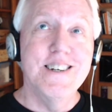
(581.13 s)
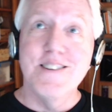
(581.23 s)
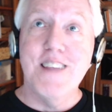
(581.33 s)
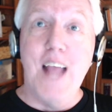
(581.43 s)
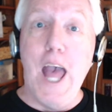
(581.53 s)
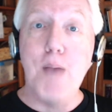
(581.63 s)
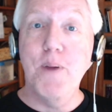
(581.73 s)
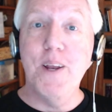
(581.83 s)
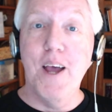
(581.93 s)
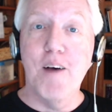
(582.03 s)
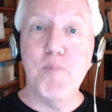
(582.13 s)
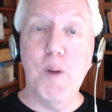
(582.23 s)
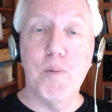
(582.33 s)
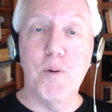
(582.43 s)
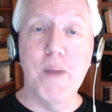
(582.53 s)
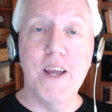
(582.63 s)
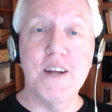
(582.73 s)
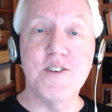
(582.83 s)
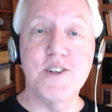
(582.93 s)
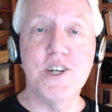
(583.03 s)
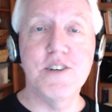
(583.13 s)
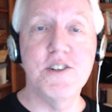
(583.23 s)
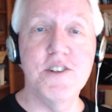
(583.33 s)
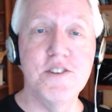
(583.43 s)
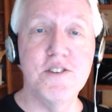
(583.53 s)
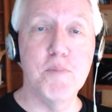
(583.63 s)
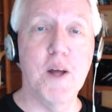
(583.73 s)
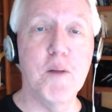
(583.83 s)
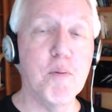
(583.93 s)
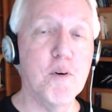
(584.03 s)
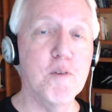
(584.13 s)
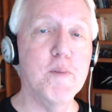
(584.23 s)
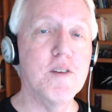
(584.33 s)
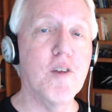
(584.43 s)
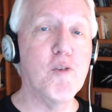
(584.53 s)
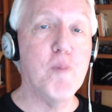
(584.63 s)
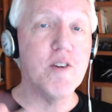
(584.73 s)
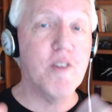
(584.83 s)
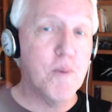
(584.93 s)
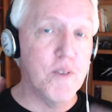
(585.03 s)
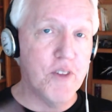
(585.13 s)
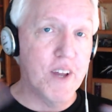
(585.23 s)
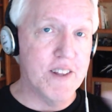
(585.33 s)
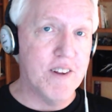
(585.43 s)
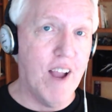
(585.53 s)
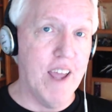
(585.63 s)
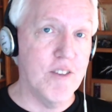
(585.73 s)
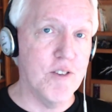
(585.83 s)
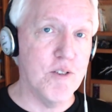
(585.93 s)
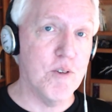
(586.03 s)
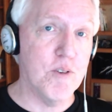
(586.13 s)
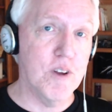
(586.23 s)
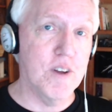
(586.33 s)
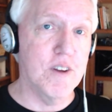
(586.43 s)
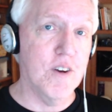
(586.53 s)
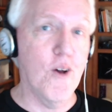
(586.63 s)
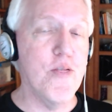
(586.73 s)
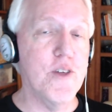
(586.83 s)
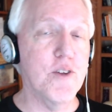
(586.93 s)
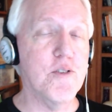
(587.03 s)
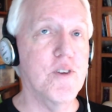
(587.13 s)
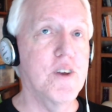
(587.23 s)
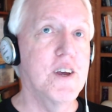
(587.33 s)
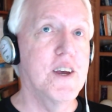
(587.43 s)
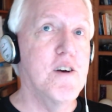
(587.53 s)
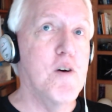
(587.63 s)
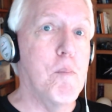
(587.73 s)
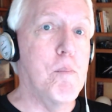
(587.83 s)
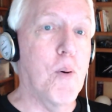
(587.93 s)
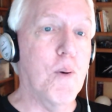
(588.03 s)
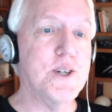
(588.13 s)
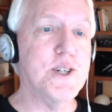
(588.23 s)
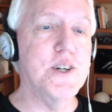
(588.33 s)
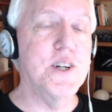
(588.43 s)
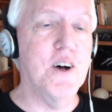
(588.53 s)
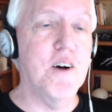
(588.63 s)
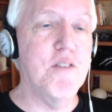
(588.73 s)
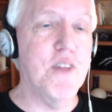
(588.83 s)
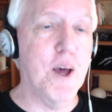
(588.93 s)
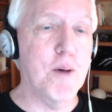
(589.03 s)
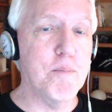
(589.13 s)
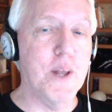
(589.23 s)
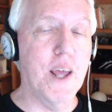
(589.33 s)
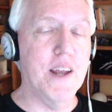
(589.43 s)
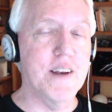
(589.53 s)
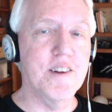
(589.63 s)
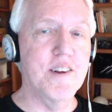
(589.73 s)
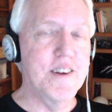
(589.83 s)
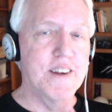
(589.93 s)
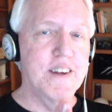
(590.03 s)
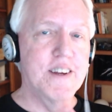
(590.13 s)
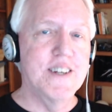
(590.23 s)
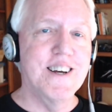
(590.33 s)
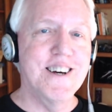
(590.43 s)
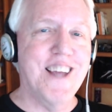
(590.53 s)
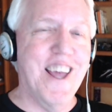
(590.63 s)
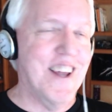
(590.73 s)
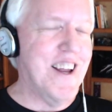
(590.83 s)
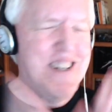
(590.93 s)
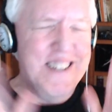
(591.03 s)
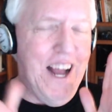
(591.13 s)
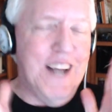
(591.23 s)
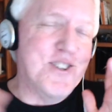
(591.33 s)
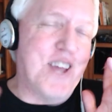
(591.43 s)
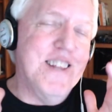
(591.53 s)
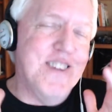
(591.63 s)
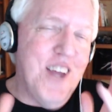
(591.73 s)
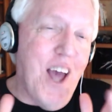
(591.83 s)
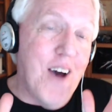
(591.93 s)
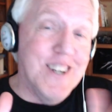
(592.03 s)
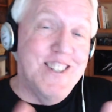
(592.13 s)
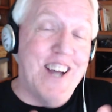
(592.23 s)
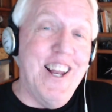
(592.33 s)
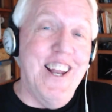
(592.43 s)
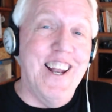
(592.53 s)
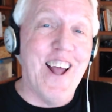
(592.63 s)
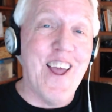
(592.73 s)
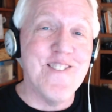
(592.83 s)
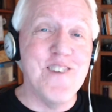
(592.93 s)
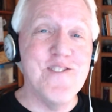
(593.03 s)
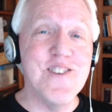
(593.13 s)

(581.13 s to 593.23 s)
Happy to have people make suggestions about improvements, especially once they get their hands on this portion of the update. Again, I just can't tell you how excited I am.